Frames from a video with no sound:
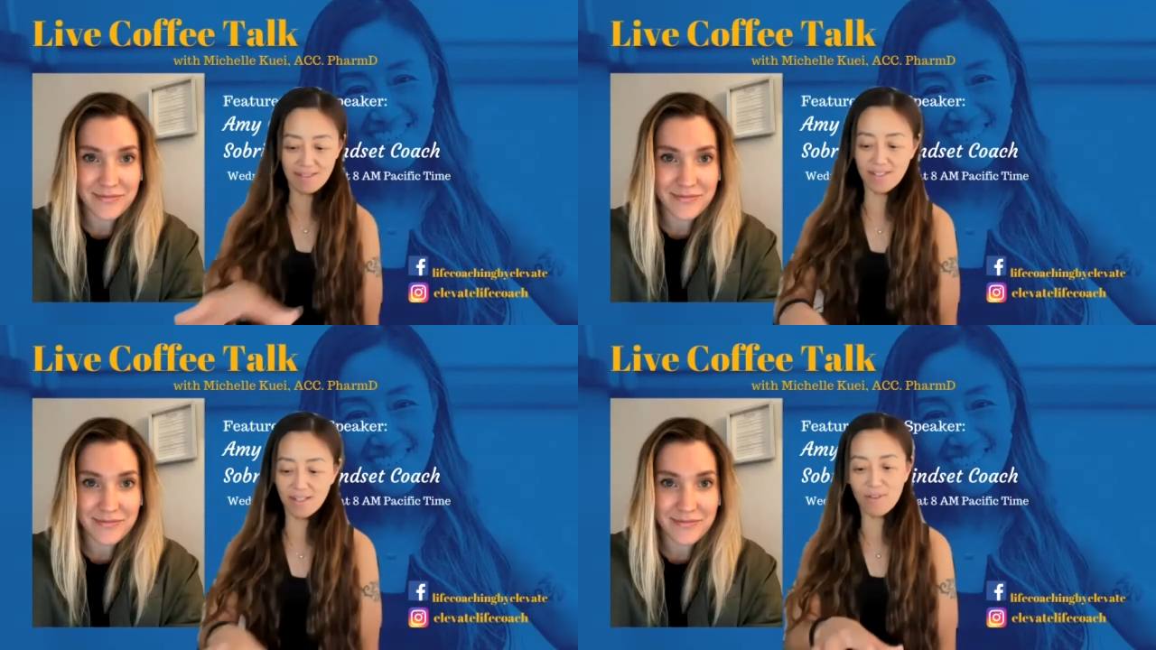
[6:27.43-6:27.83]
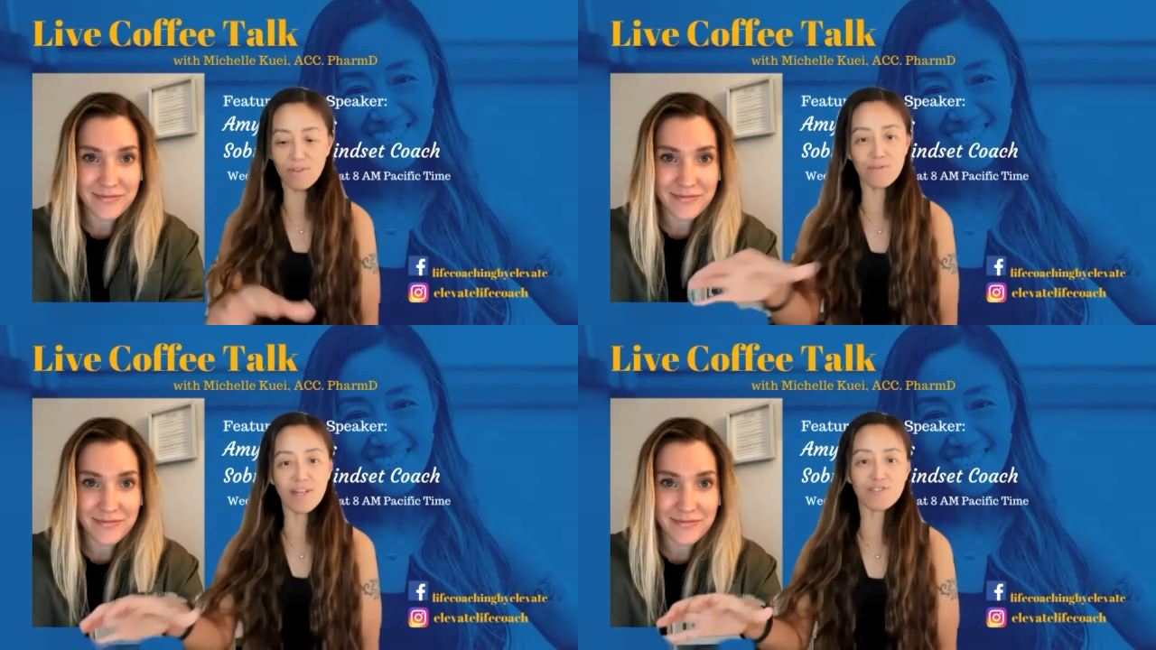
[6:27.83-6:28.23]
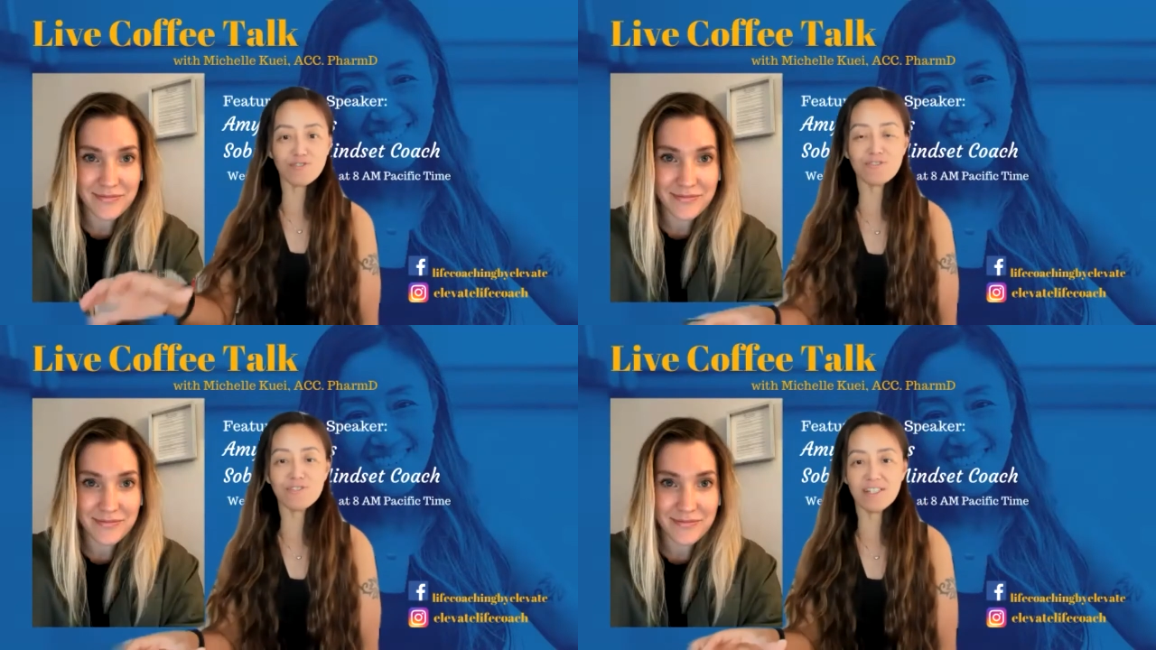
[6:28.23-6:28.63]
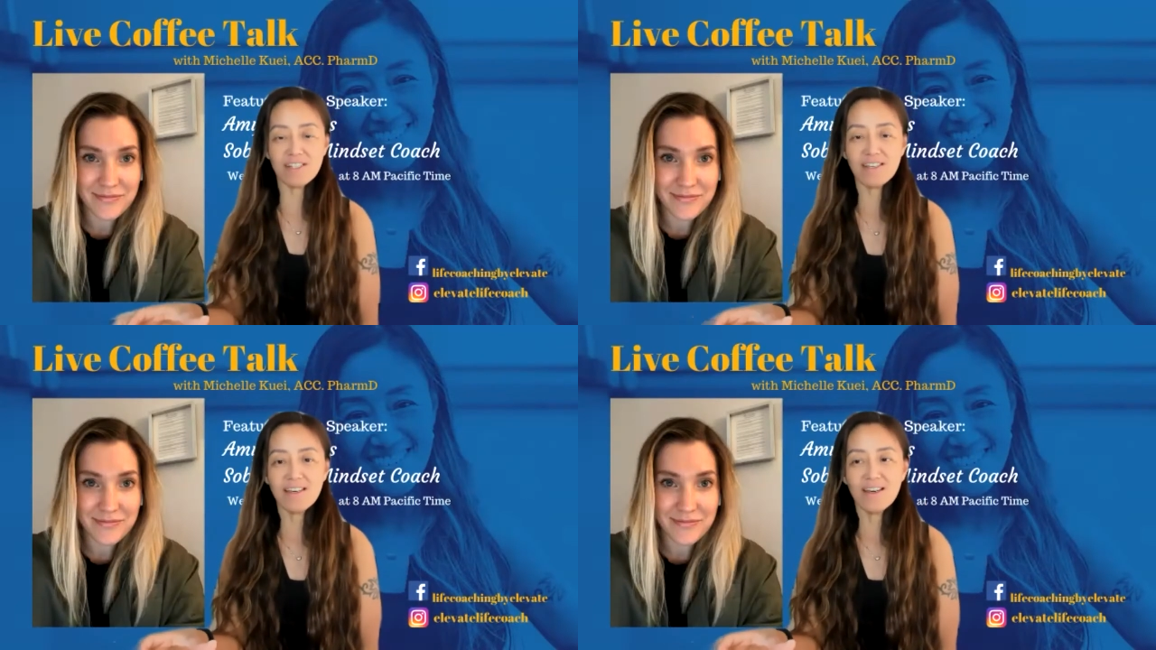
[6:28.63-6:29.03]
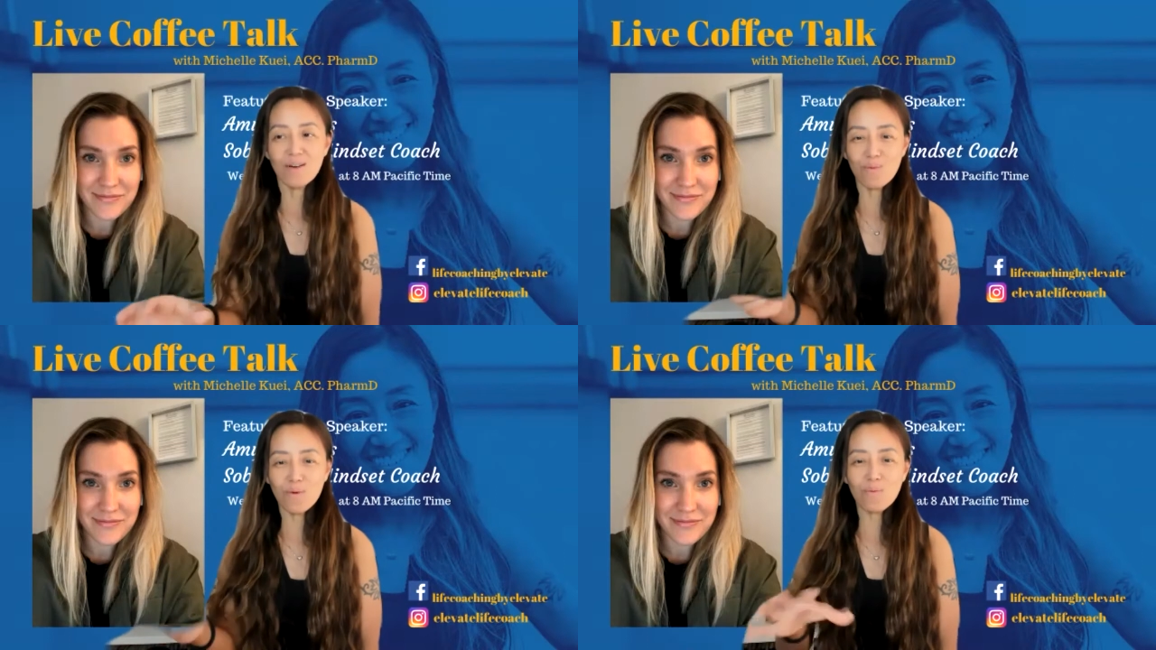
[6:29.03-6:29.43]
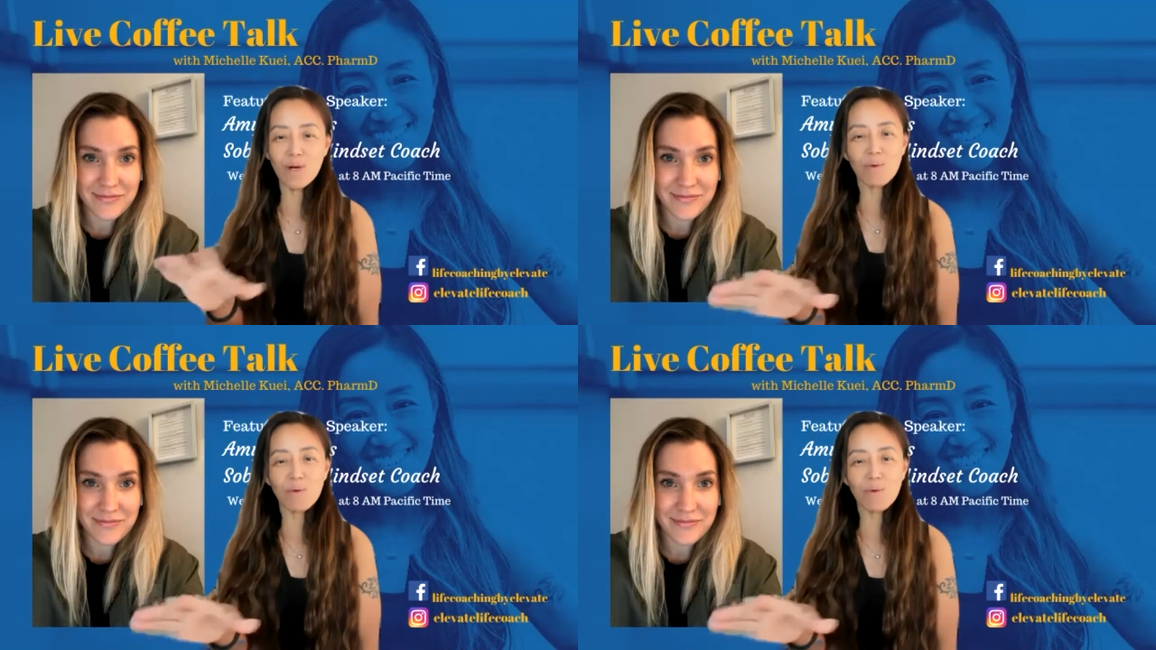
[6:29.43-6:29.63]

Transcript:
Speaker 1: going through that journey, what, what